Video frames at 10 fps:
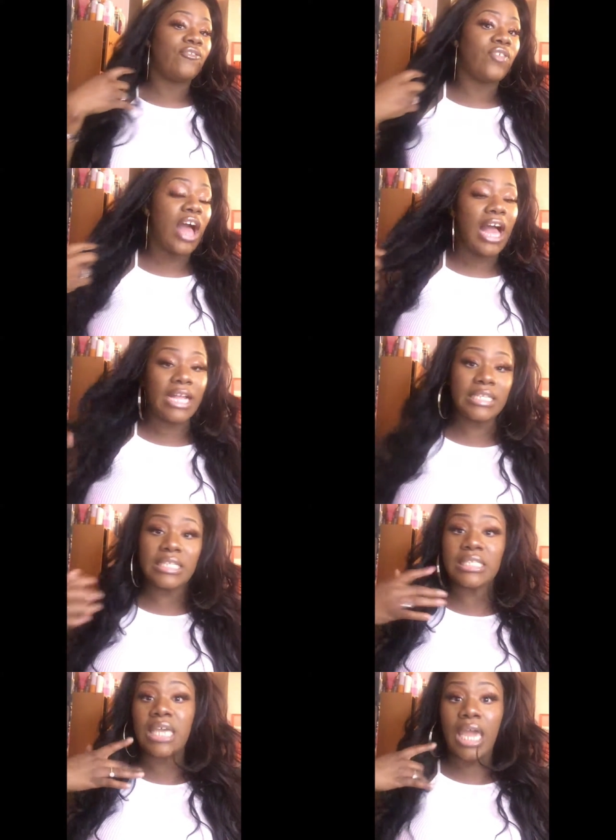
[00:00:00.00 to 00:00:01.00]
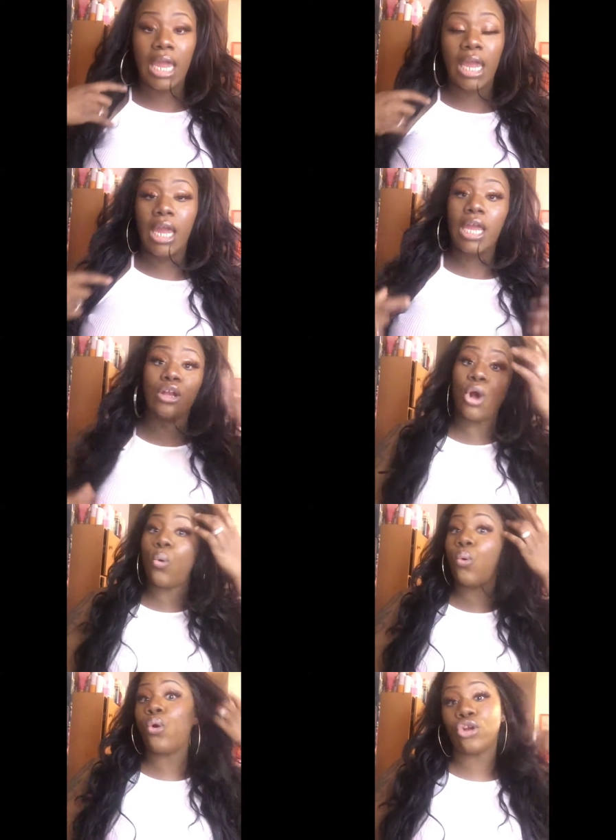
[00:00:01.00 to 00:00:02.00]
find this hair and go
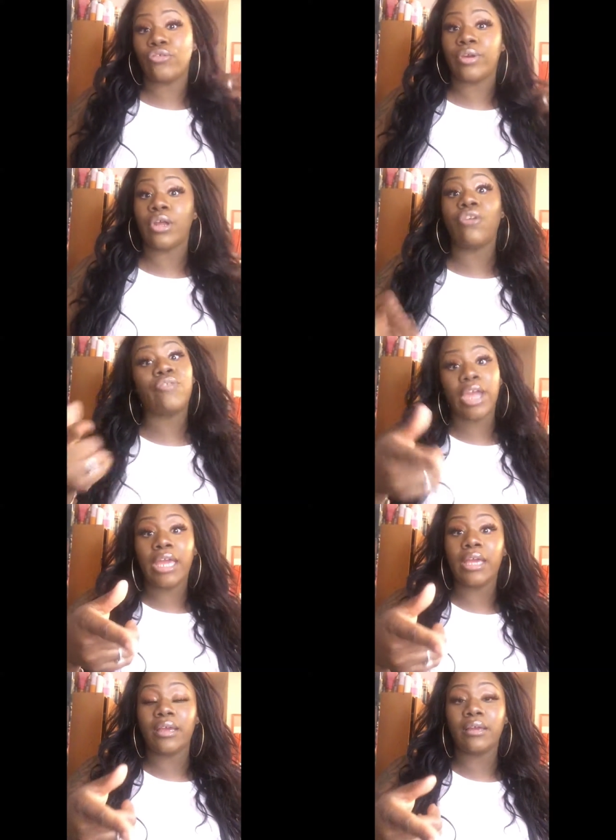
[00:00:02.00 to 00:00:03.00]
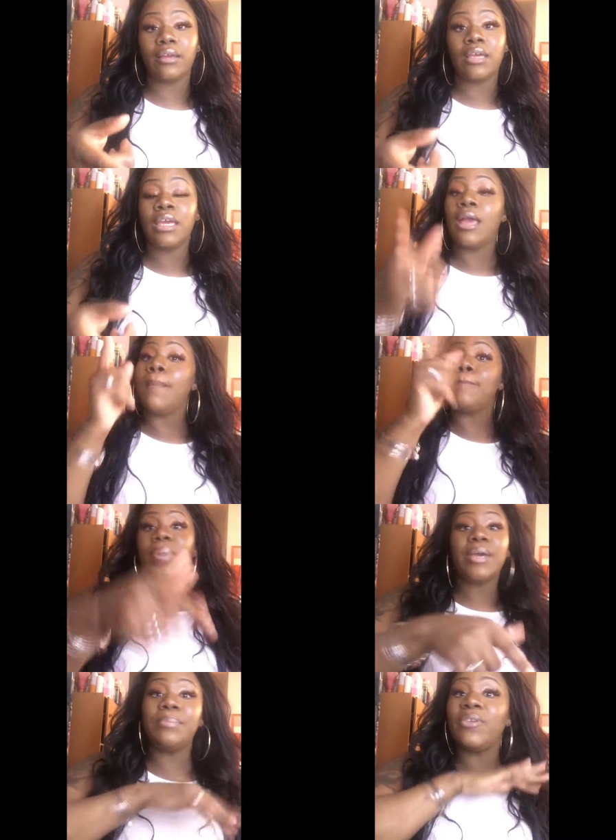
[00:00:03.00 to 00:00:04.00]
order it, alright?
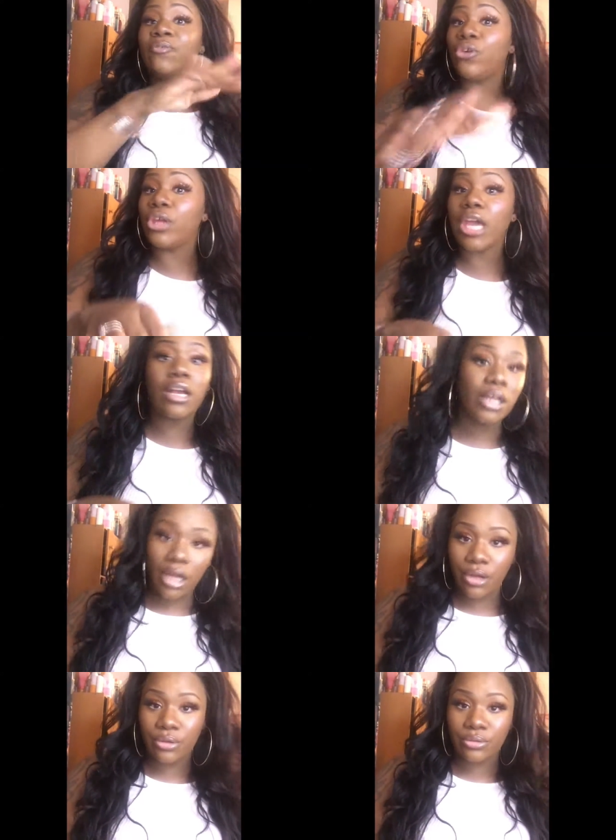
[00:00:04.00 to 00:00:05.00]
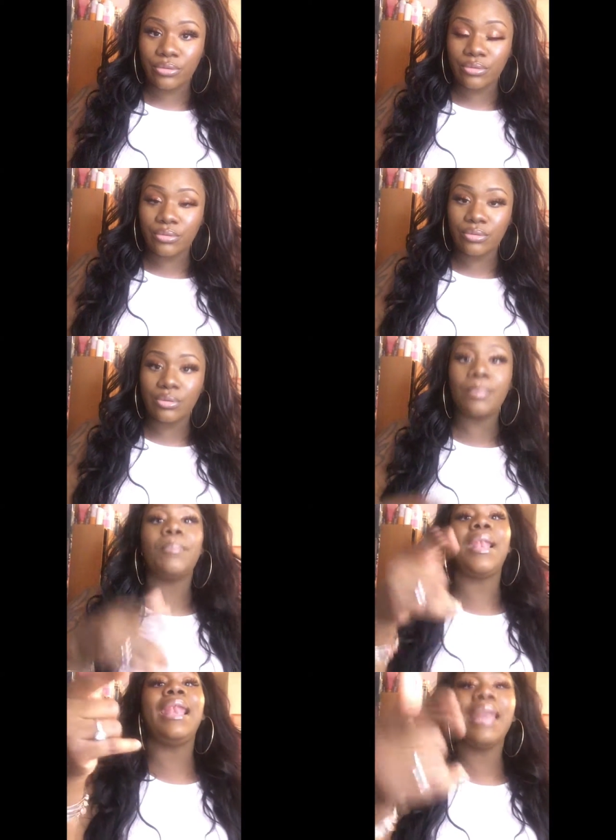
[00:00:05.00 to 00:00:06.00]
But before y'all go,
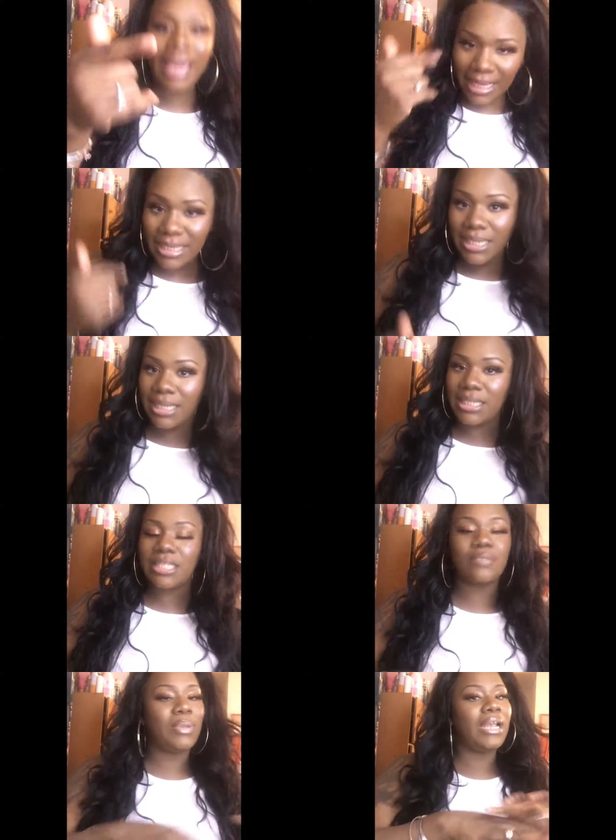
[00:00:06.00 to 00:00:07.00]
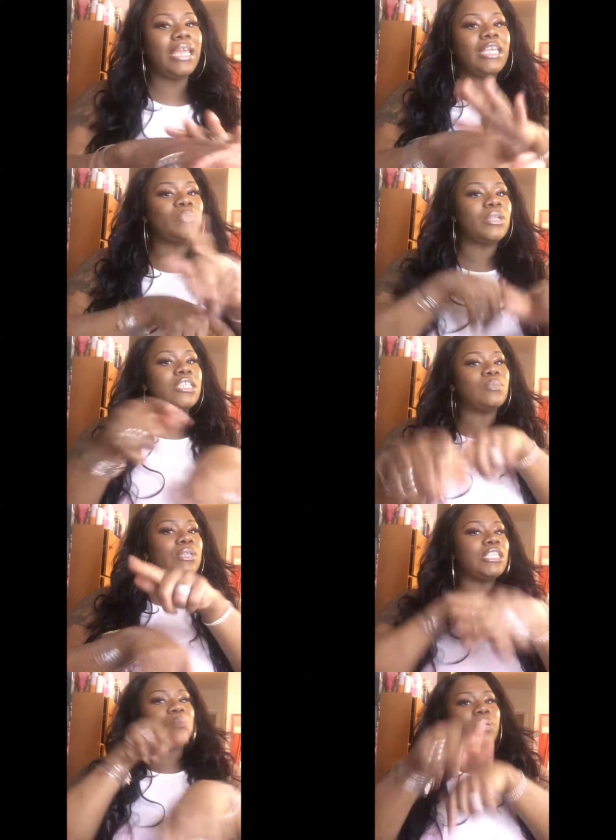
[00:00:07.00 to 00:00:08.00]
please, please, please,
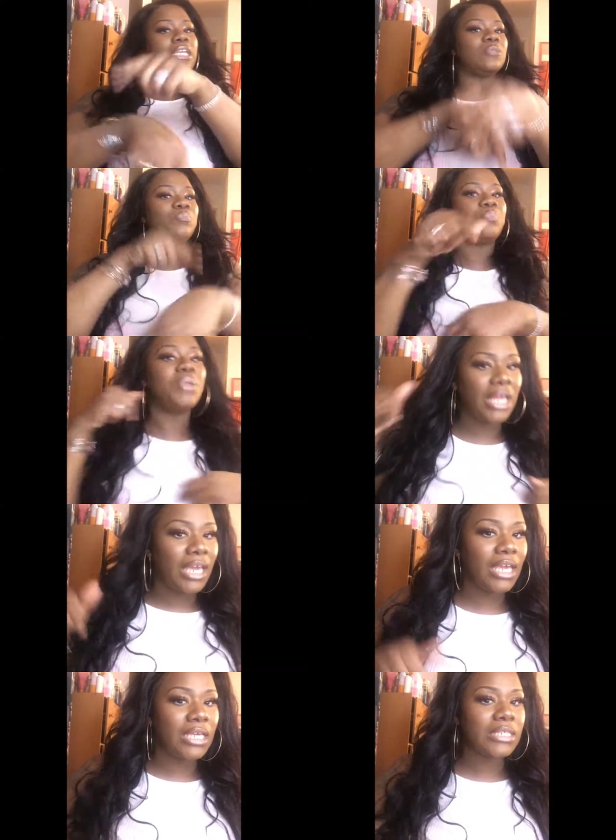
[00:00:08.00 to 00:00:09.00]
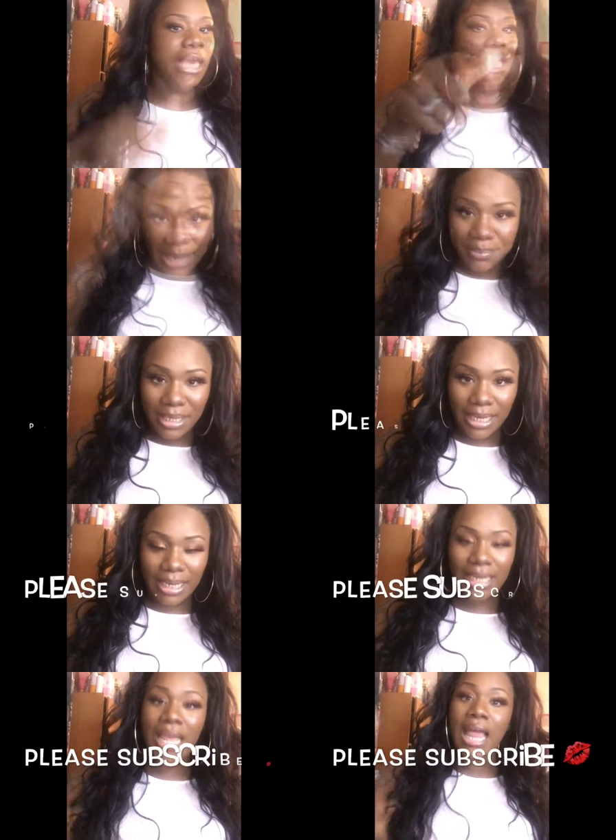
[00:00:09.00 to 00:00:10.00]
please, please, please hit like
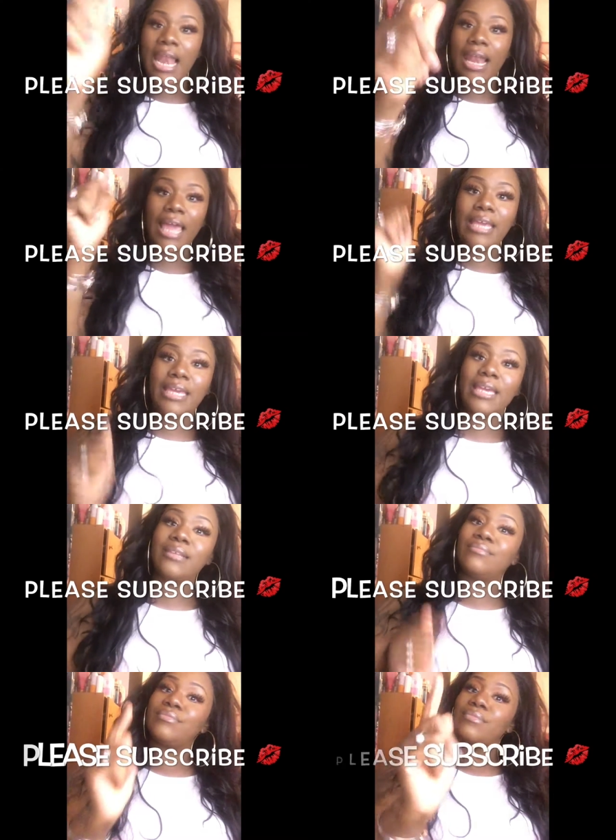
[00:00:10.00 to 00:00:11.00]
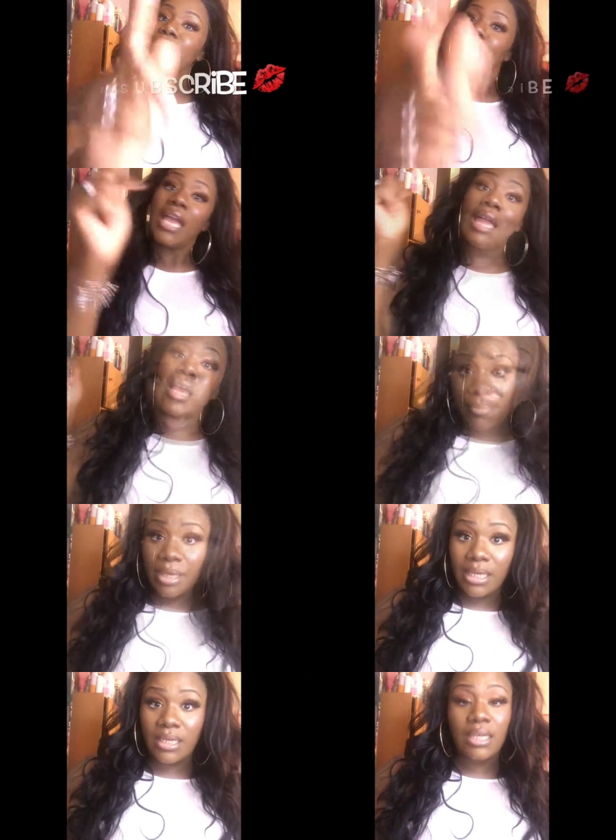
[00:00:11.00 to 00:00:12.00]
button, like it,
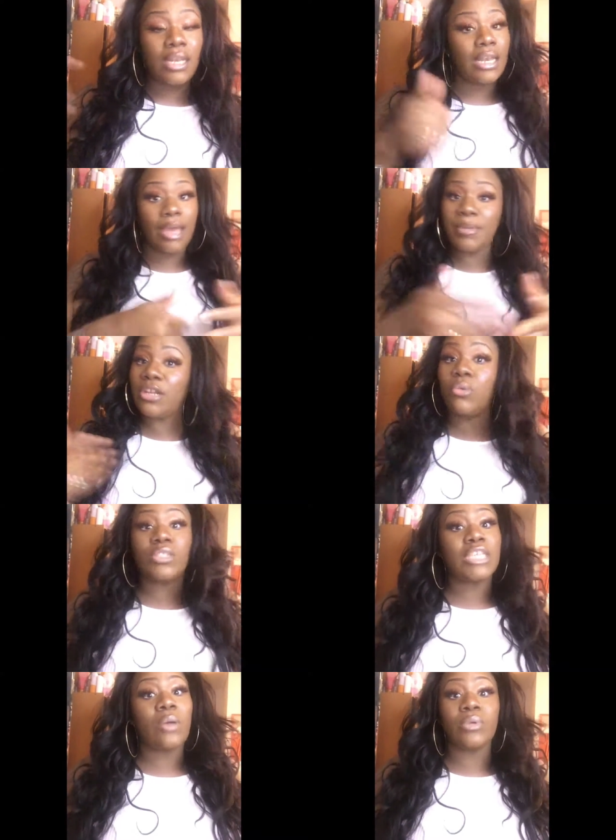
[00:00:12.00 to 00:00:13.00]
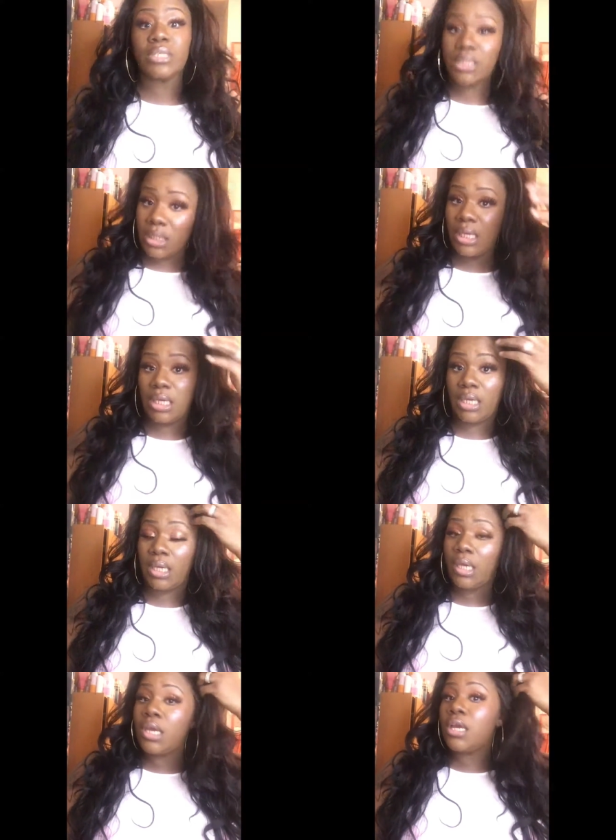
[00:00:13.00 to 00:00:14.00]
comment, let me know what y'all want to
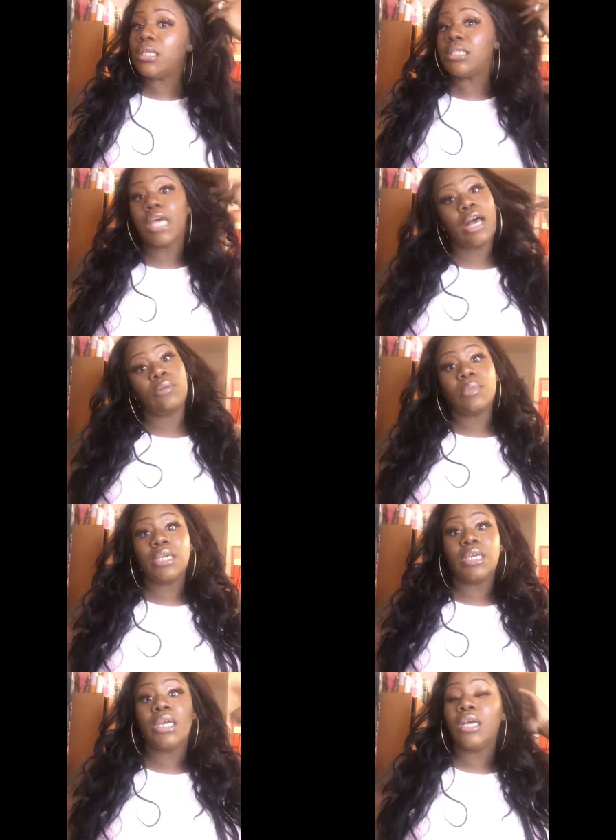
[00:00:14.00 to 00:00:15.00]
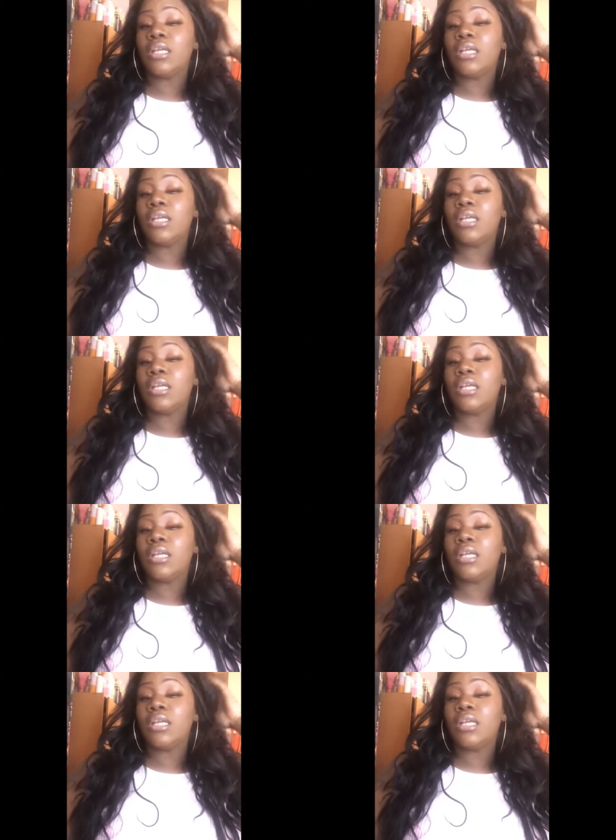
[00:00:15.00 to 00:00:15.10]
see. Tell me,